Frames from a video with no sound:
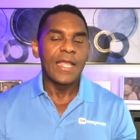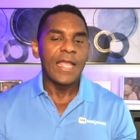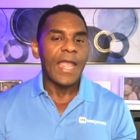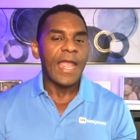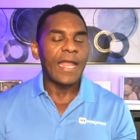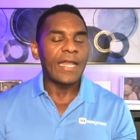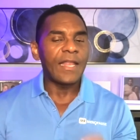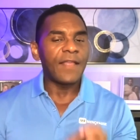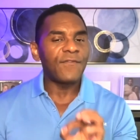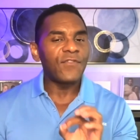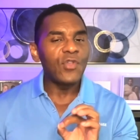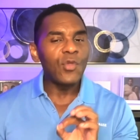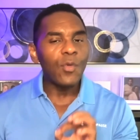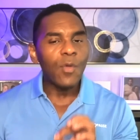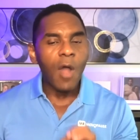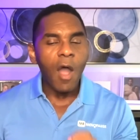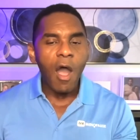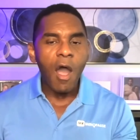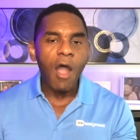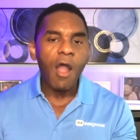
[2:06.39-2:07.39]
And if
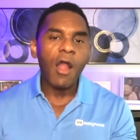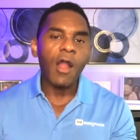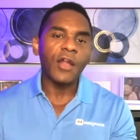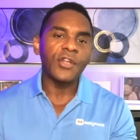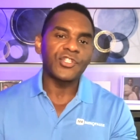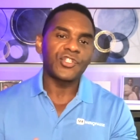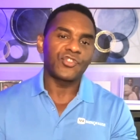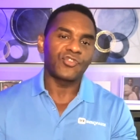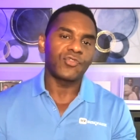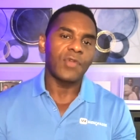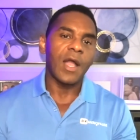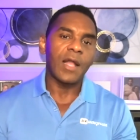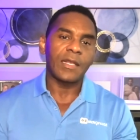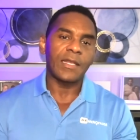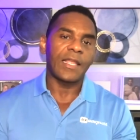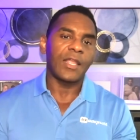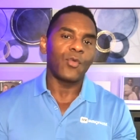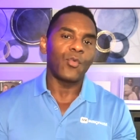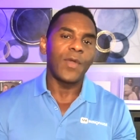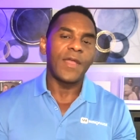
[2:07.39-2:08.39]
you are
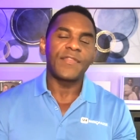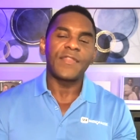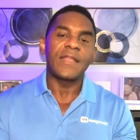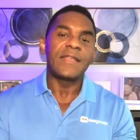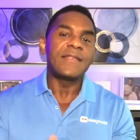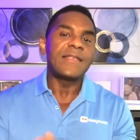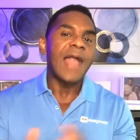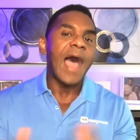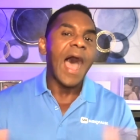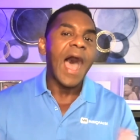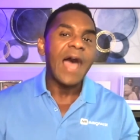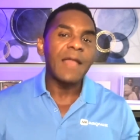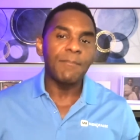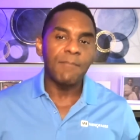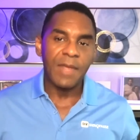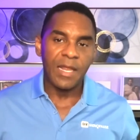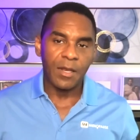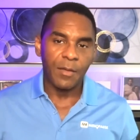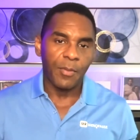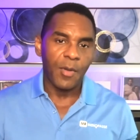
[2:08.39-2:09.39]
struggling with
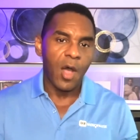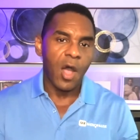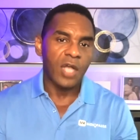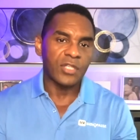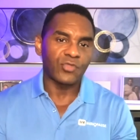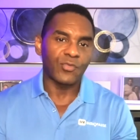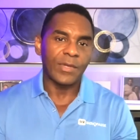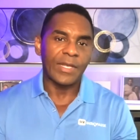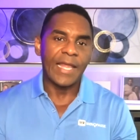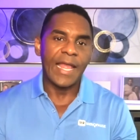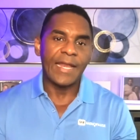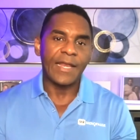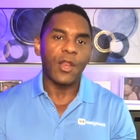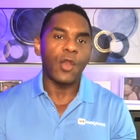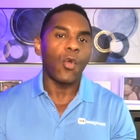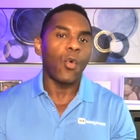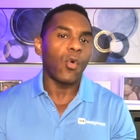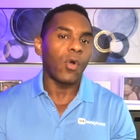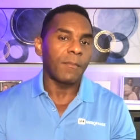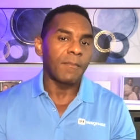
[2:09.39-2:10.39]
non-menopause related
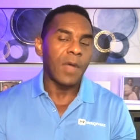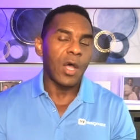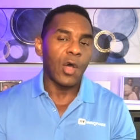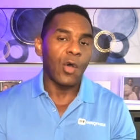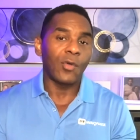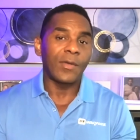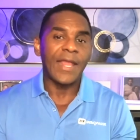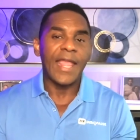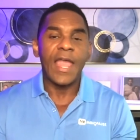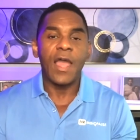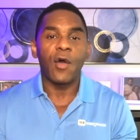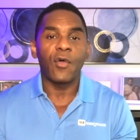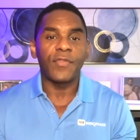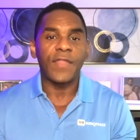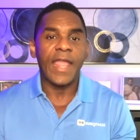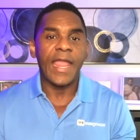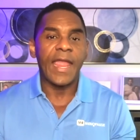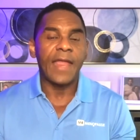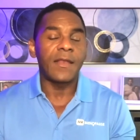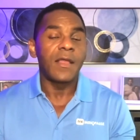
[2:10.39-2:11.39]
hormone, health,
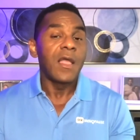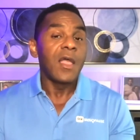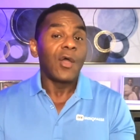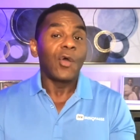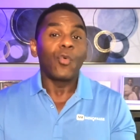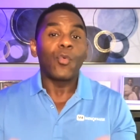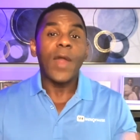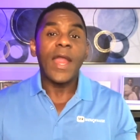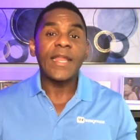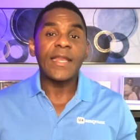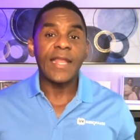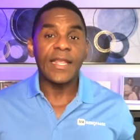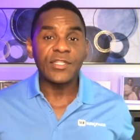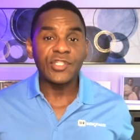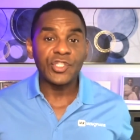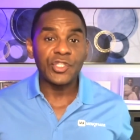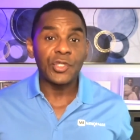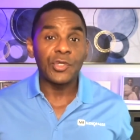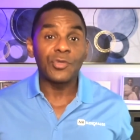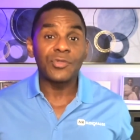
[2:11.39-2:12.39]
and weight
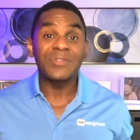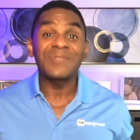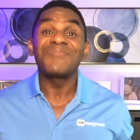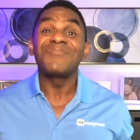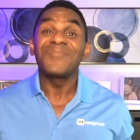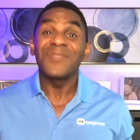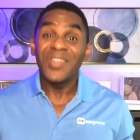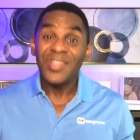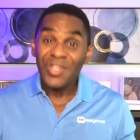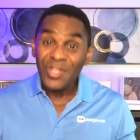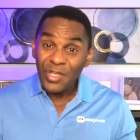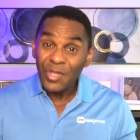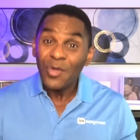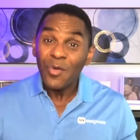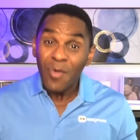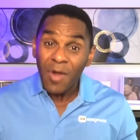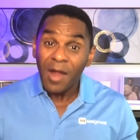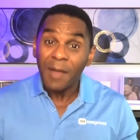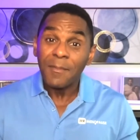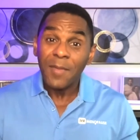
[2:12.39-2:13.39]
issues,
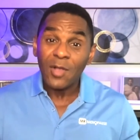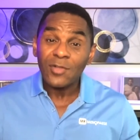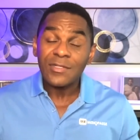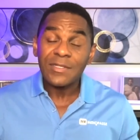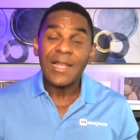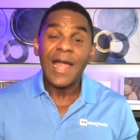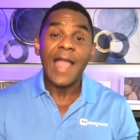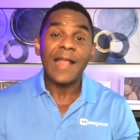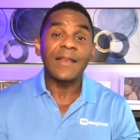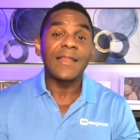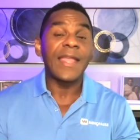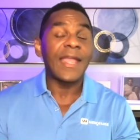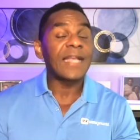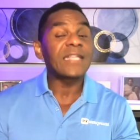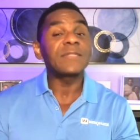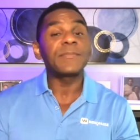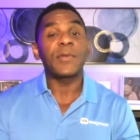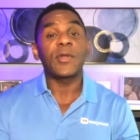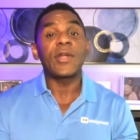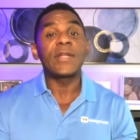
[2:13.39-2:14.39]
you are most likely
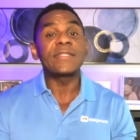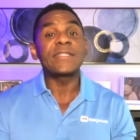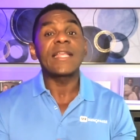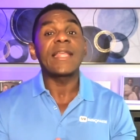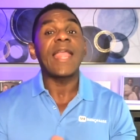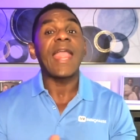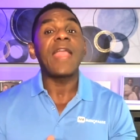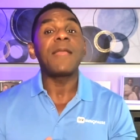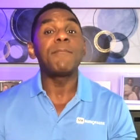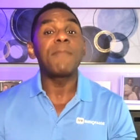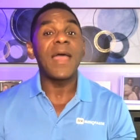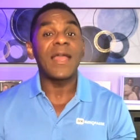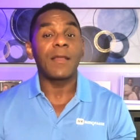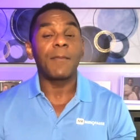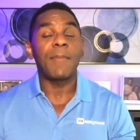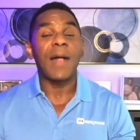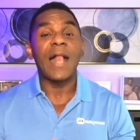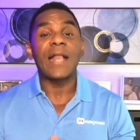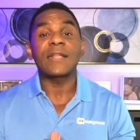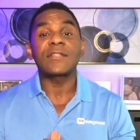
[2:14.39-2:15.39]
experiencing a
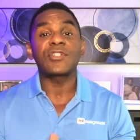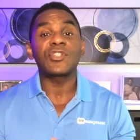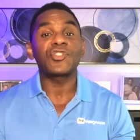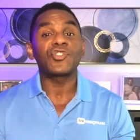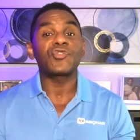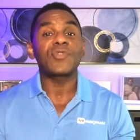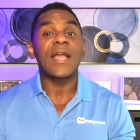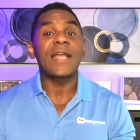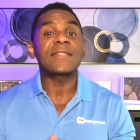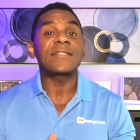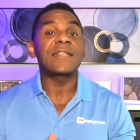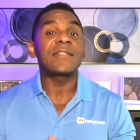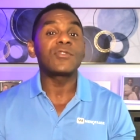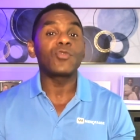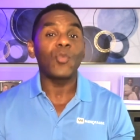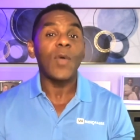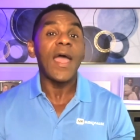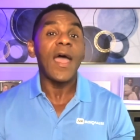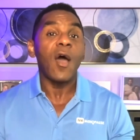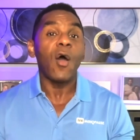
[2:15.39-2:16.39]
metabolic distress as
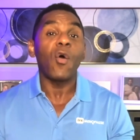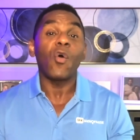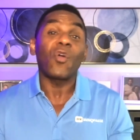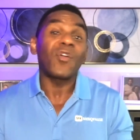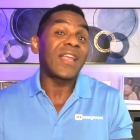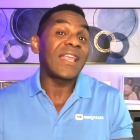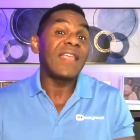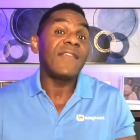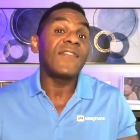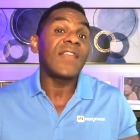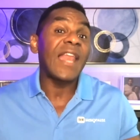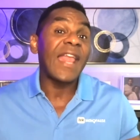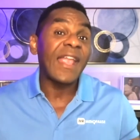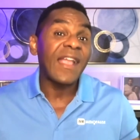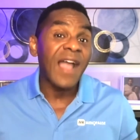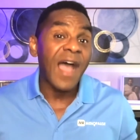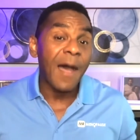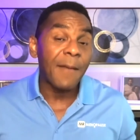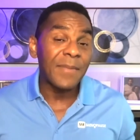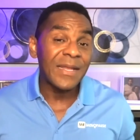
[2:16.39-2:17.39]
well, or even a
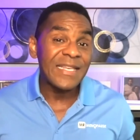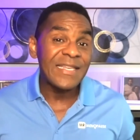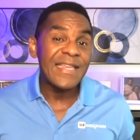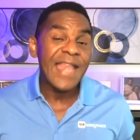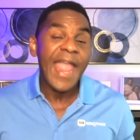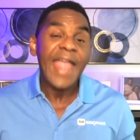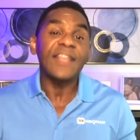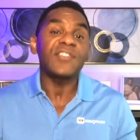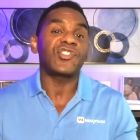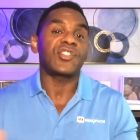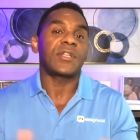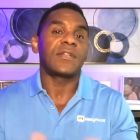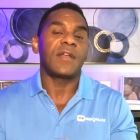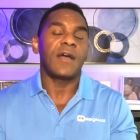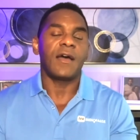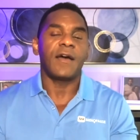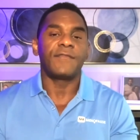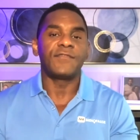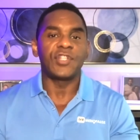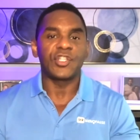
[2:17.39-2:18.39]
combination
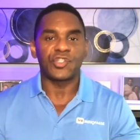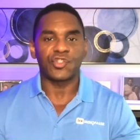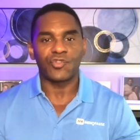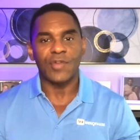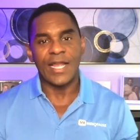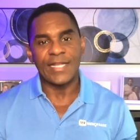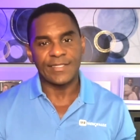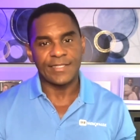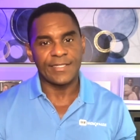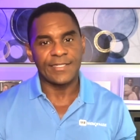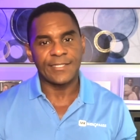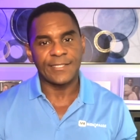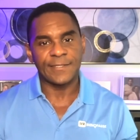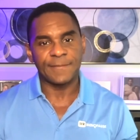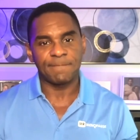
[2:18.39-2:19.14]
of distresses.